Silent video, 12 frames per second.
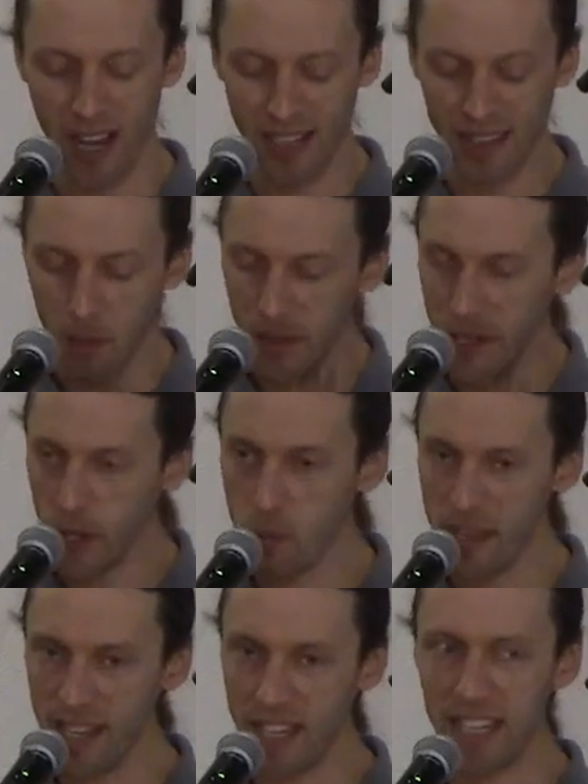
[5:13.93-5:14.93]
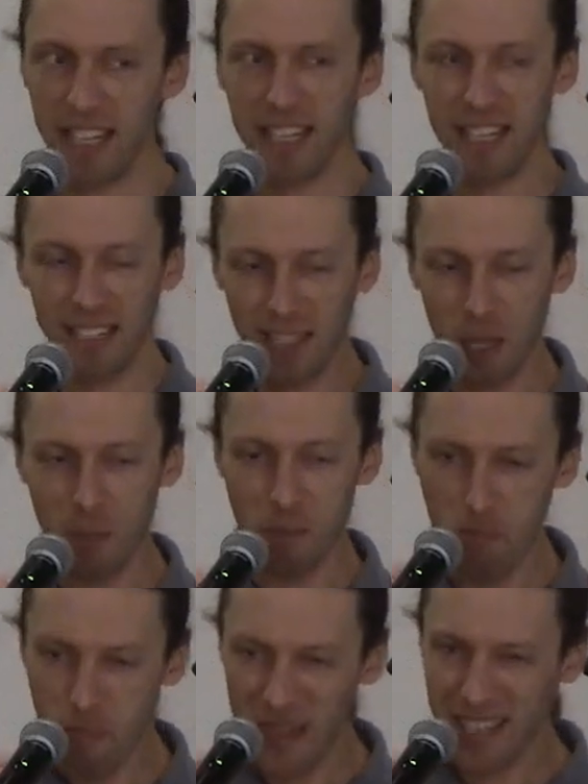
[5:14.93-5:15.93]
a little bit of humidity, a little bit of
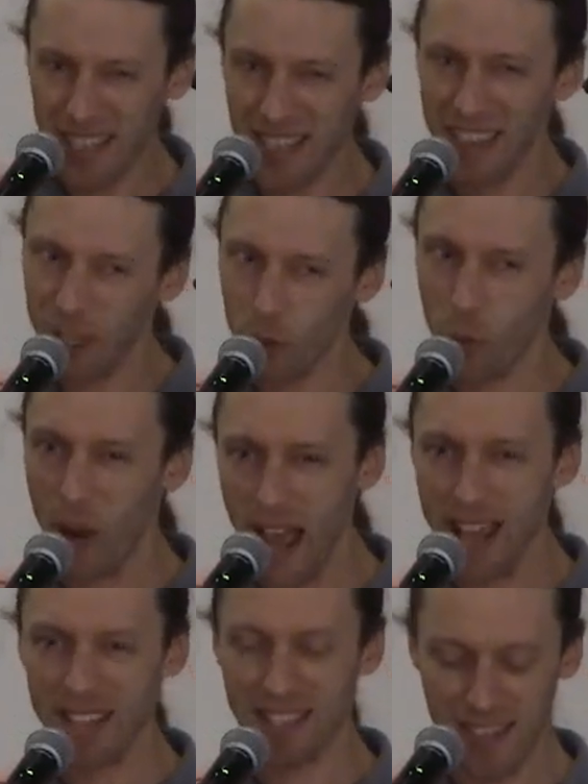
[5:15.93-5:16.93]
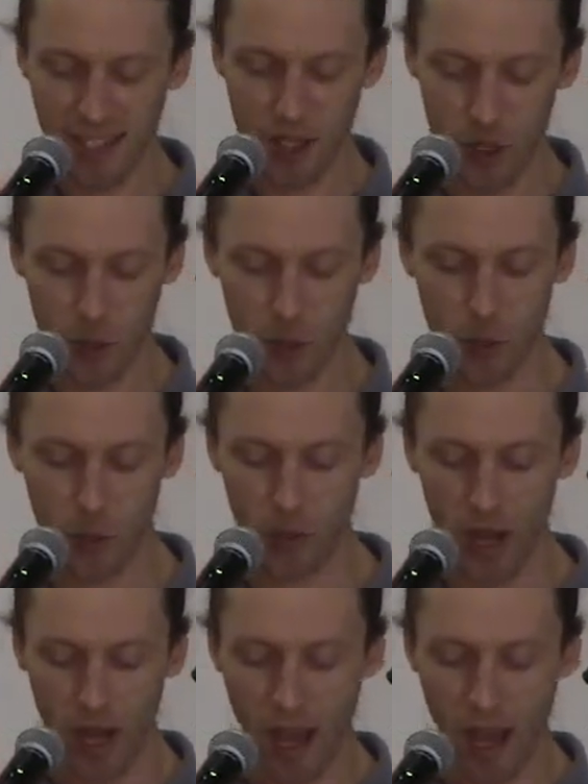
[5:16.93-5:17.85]
mist in the grass and dew,